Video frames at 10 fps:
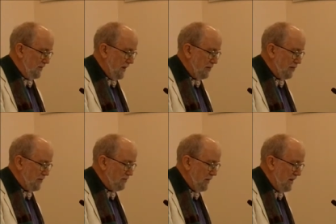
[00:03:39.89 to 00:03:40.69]
Not
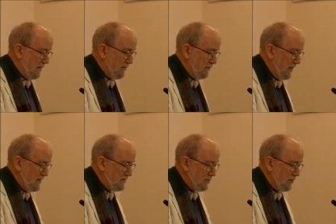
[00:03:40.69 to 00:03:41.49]
one bite of
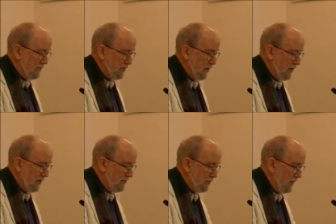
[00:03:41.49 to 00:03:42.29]
flesh
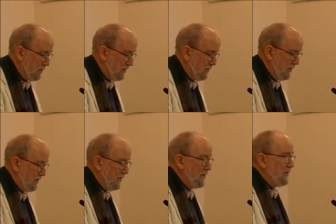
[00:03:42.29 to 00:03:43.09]
or of blubber,
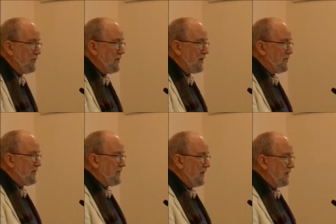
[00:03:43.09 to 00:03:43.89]
none of
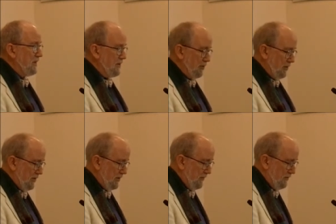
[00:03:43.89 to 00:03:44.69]
the delicate
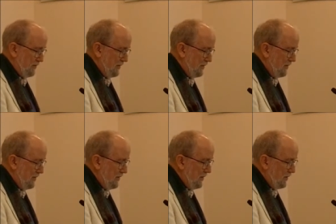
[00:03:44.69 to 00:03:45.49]
oil.
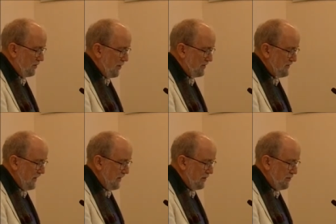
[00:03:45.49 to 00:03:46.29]
Clark's
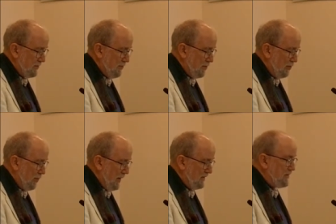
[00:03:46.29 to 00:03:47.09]
anger was more
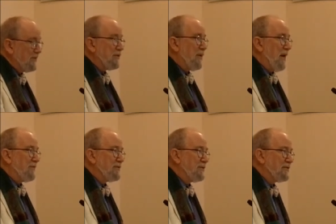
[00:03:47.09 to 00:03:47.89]
white than the
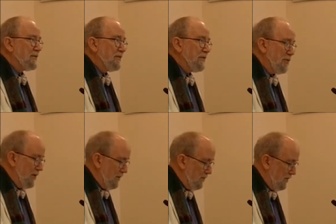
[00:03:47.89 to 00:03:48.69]
rafters of the
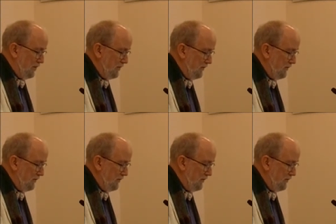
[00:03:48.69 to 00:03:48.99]
whalebone.